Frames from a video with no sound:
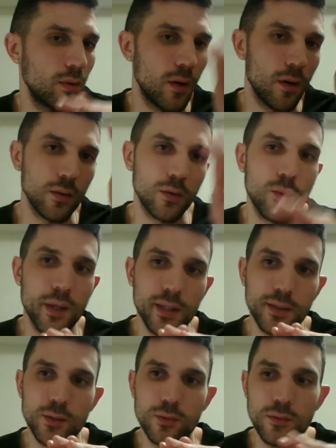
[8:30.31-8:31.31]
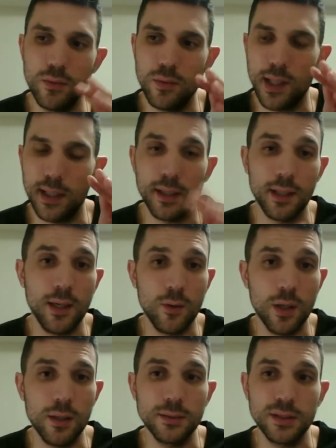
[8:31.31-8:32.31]
all the way to
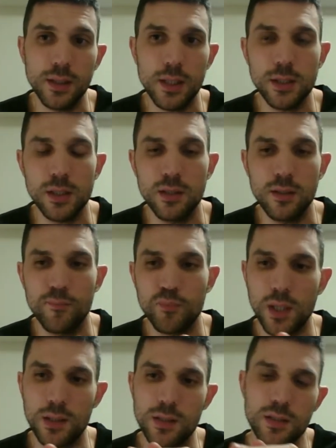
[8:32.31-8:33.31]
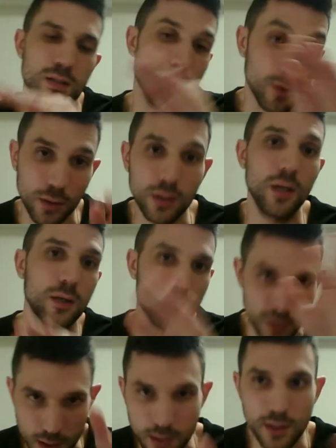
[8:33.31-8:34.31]
Kanagawa Station, and it's still gonna
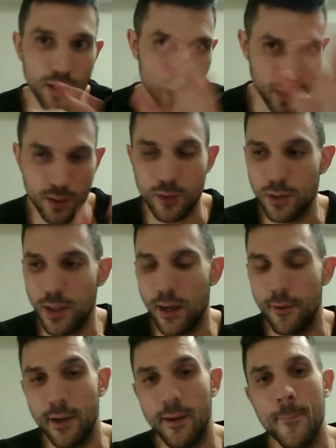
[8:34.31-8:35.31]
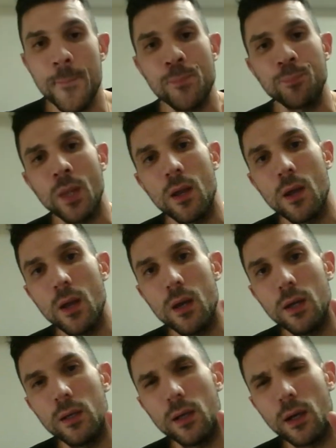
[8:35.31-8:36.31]
be in a good area.
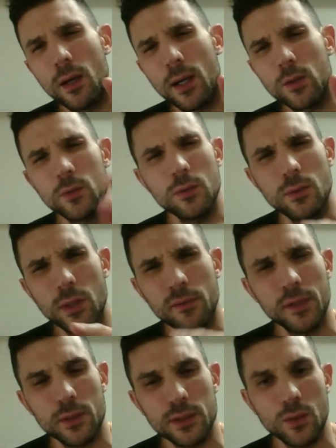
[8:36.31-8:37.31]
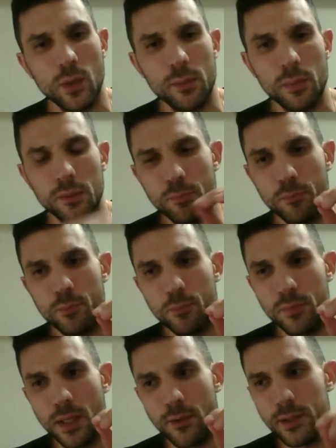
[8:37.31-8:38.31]
I don't know if there is a way, but
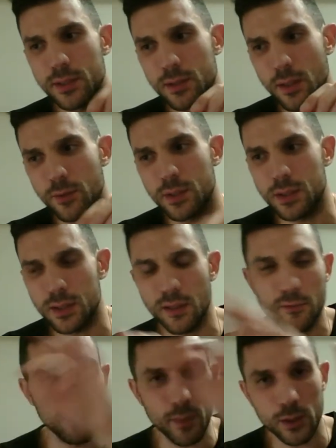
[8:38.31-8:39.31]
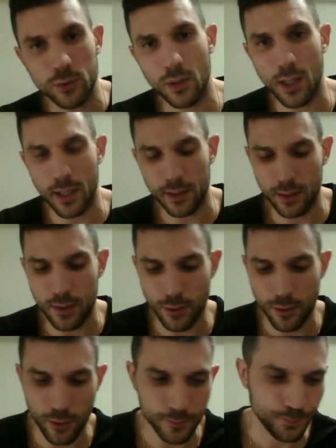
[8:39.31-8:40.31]
there is several metro line in
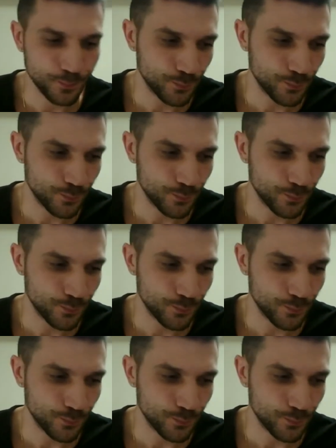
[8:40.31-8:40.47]
Tokyo,